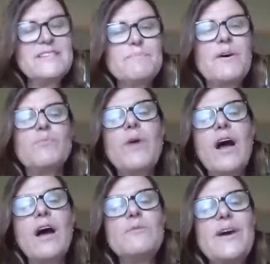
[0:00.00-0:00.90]
but
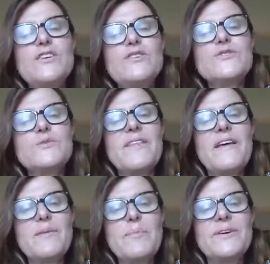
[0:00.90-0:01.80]
only when used with
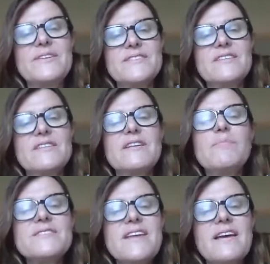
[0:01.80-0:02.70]
other points. You know,
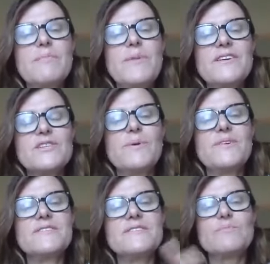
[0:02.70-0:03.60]
most acupuncture
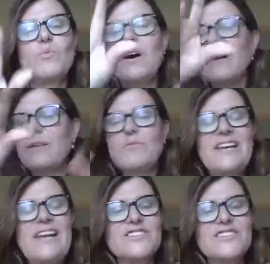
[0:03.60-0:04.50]
points work in
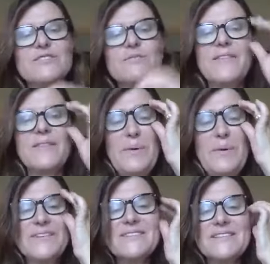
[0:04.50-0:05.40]
relation to other
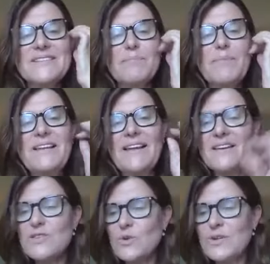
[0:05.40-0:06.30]
points. It's a bit
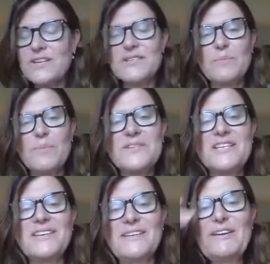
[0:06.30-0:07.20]
like talking to a
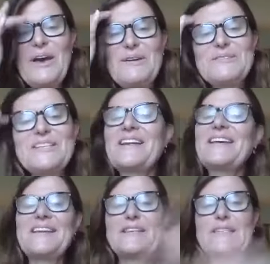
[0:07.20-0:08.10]
body in code, and I
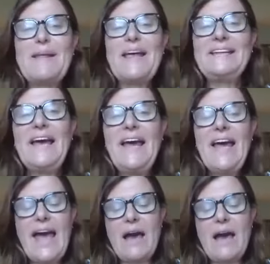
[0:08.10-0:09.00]
can explain
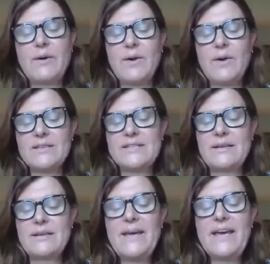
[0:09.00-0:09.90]
how it works in a
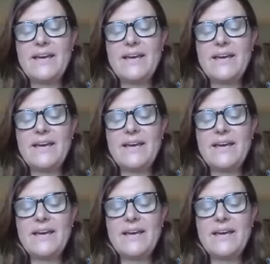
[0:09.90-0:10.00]
bit.